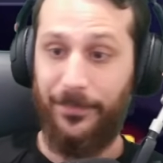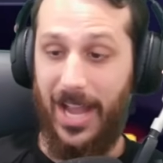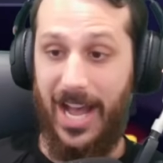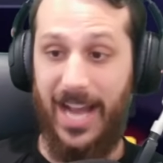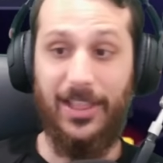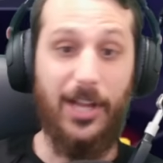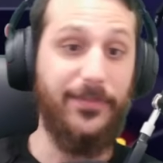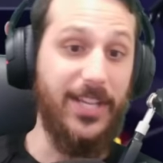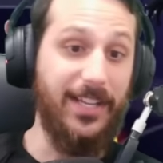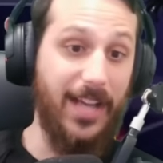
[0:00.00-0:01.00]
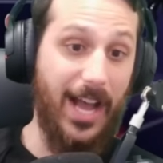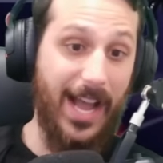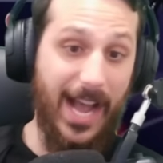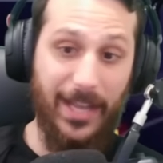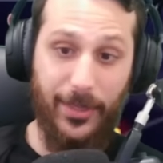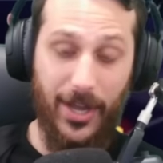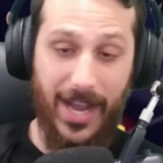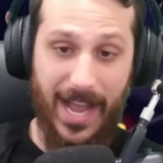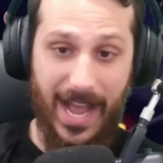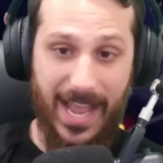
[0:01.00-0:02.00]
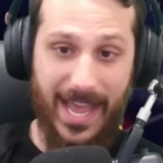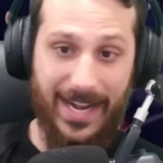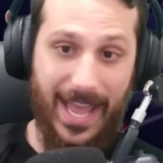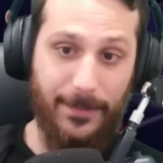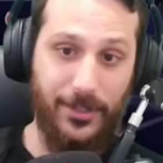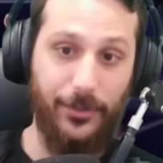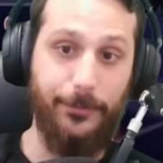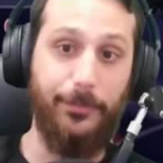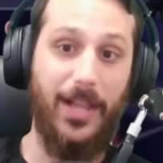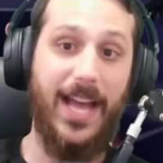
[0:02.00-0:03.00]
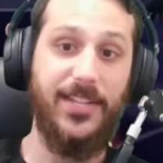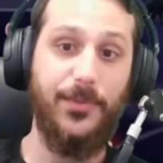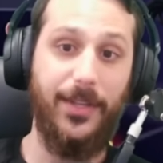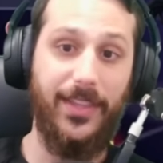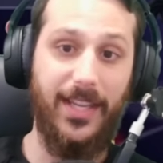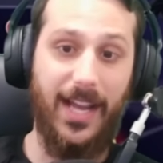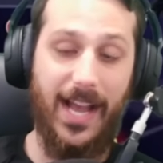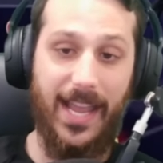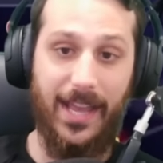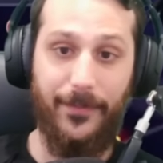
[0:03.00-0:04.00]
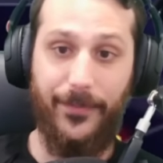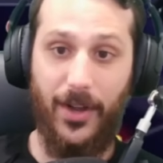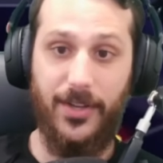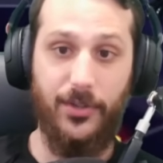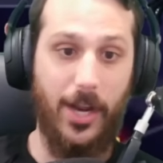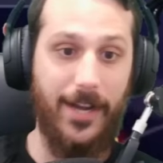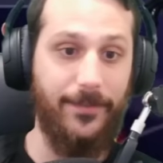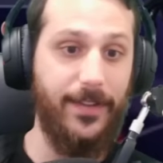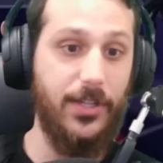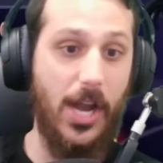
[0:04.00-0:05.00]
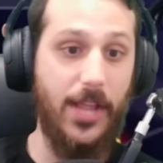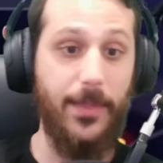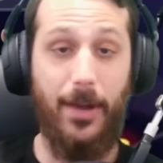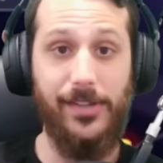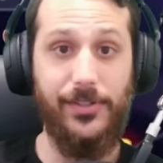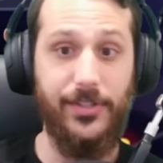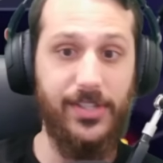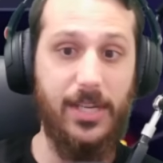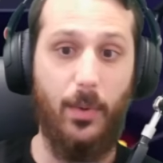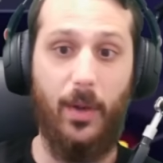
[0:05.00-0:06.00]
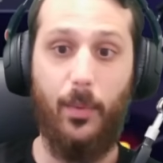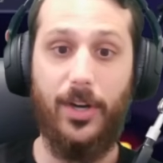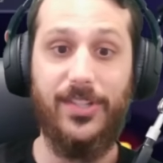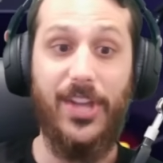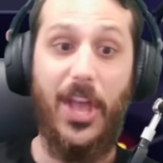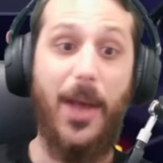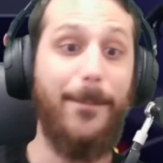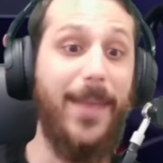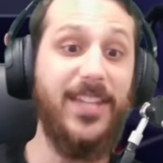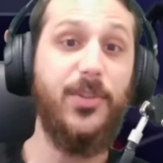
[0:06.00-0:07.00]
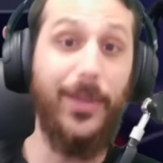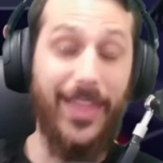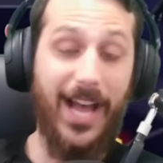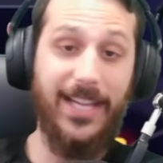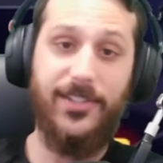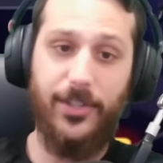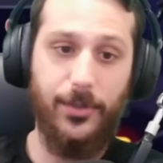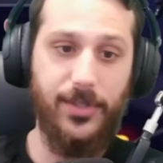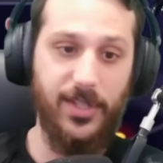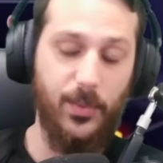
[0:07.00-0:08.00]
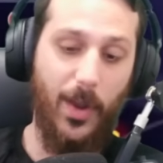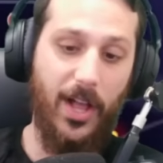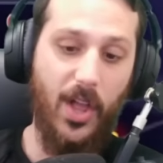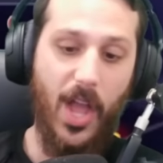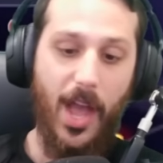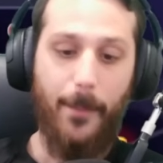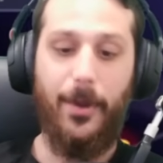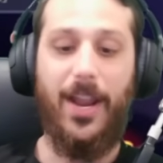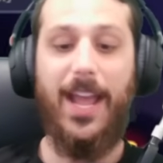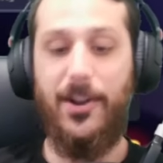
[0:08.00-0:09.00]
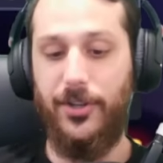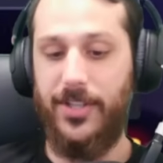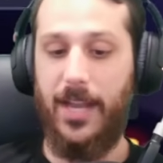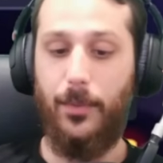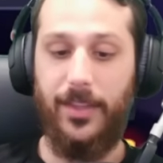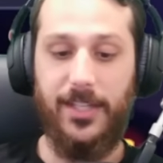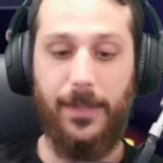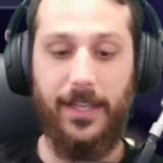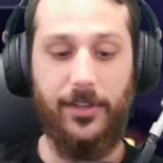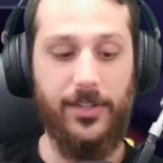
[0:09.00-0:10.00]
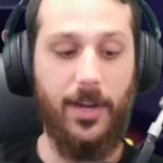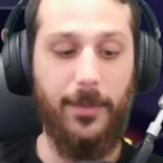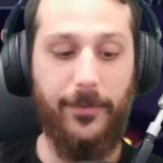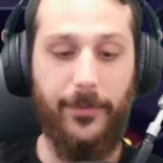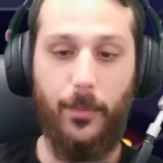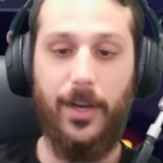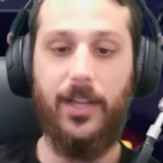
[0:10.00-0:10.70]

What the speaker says: I loved it. I thought I had an absolute blast with it. I had fun trying to figure out the puzzles, see what works, messed with ISOs as well. But I understand where this player is coming from when it